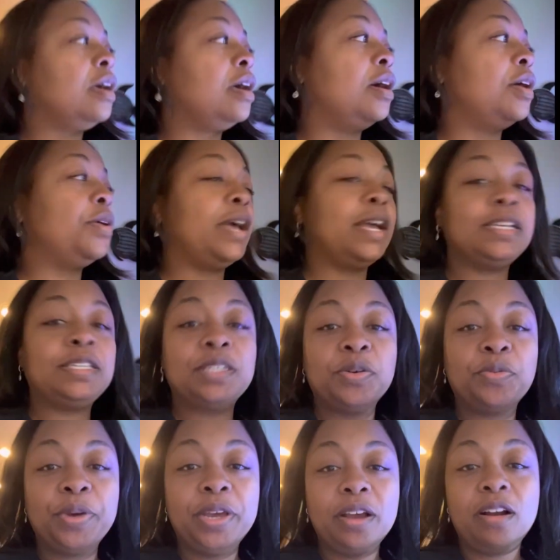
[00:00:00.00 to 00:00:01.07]
Okay, so
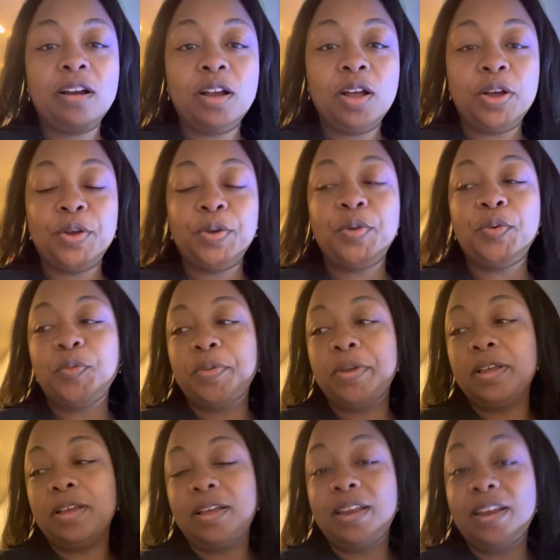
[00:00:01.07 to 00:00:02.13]
we are home,
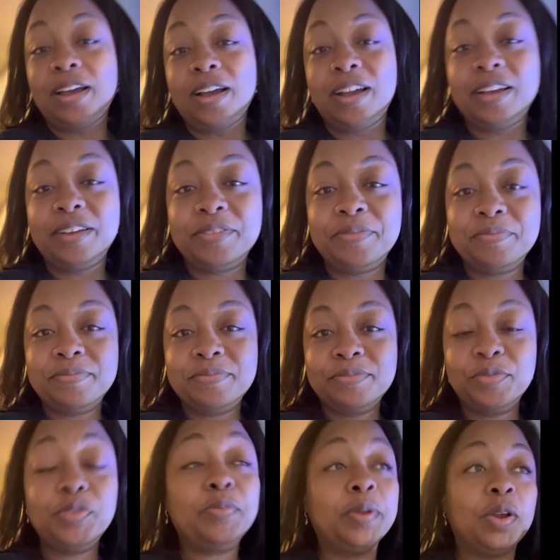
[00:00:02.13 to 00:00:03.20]
and I
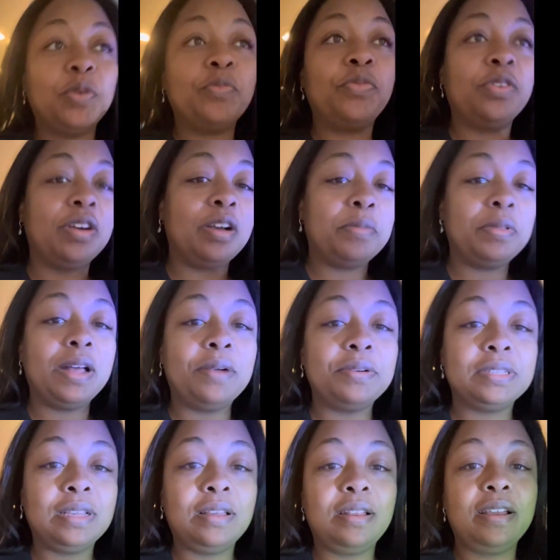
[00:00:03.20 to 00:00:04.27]
we've been home for a couple
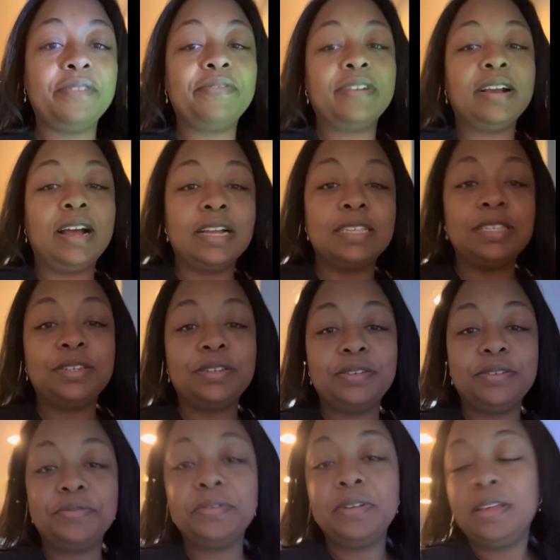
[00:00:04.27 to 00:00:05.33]
hours now, and I forgot
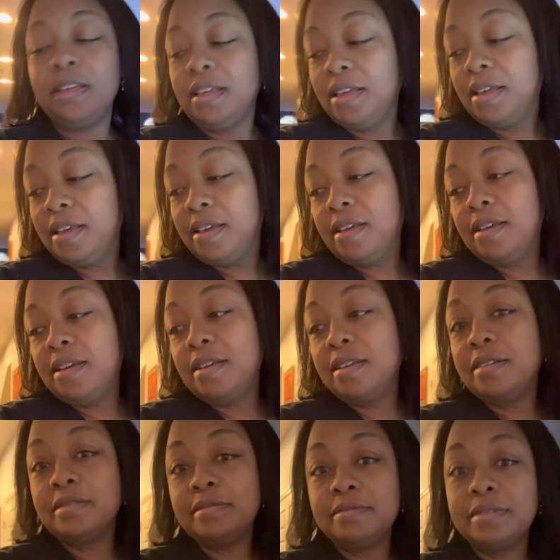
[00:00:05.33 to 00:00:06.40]
to
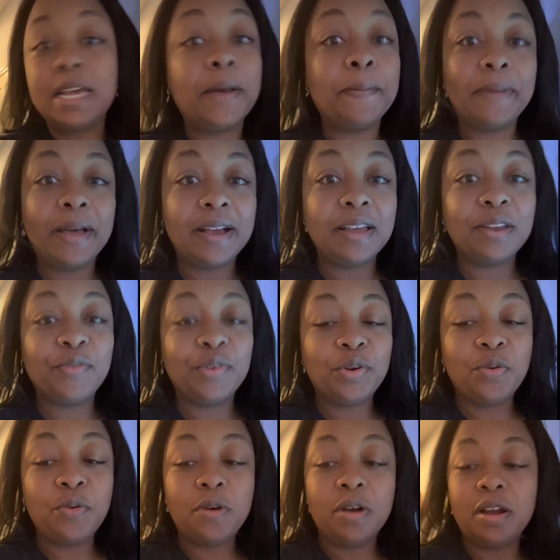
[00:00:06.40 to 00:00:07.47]
come back and
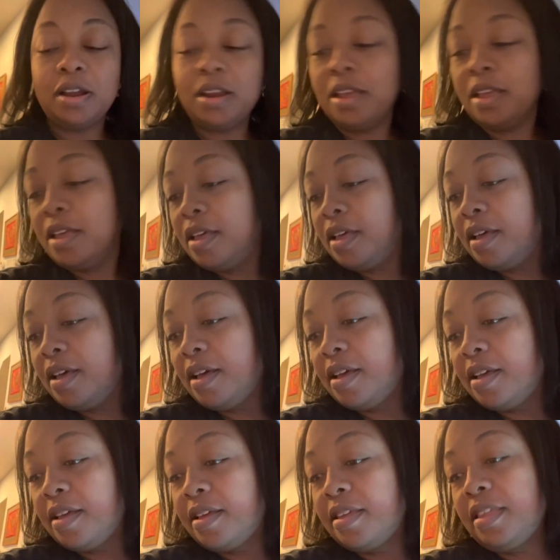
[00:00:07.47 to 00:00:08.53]
record. I help you?
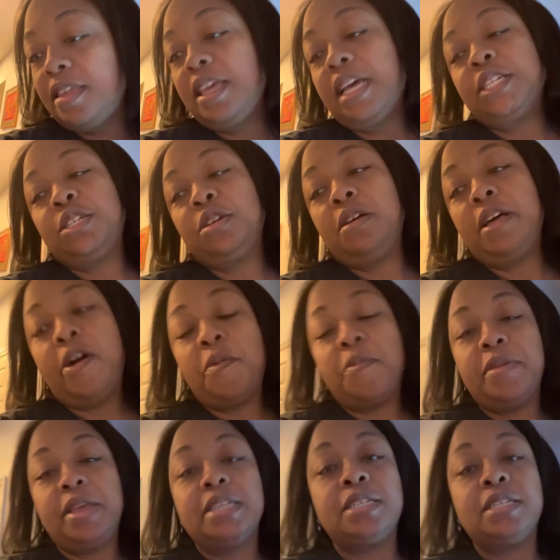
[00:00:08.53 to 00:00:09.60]
Yes, you'll help
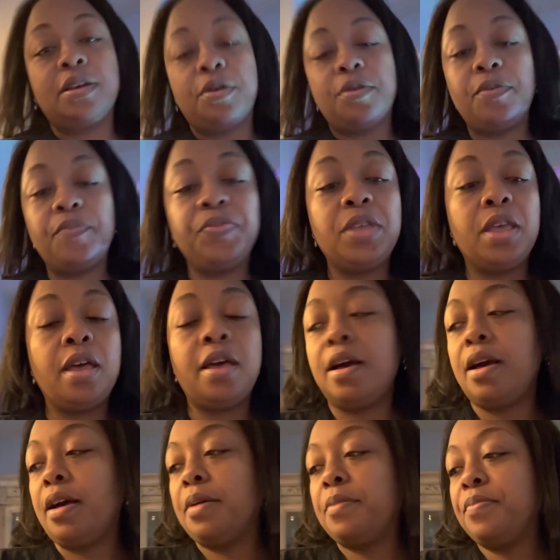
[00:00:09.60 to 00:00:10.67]
me. So,
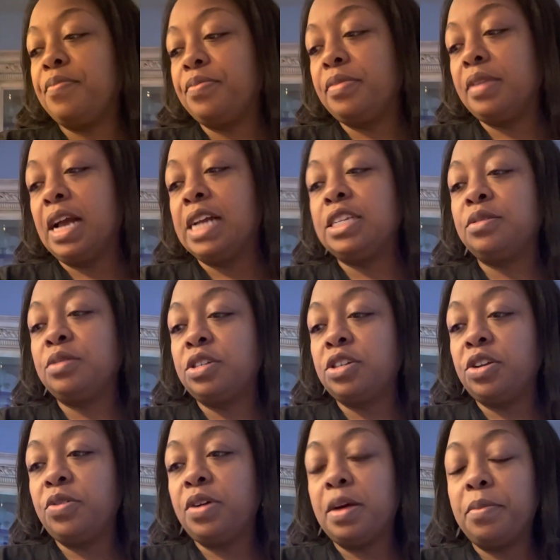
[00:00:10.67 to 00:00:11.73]
um, I just want to show
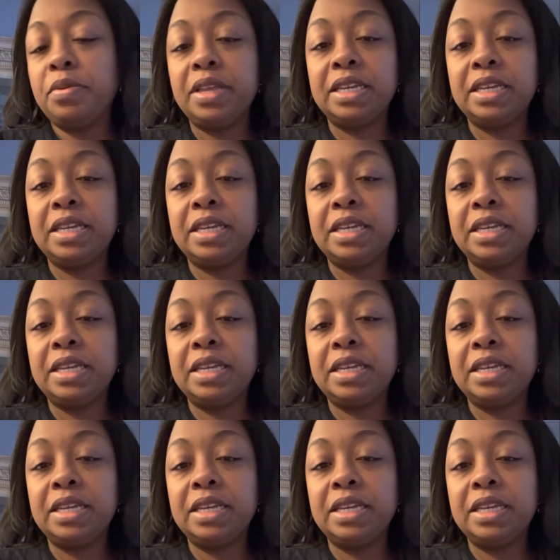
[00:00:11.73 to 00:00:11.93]
you a couple Wait.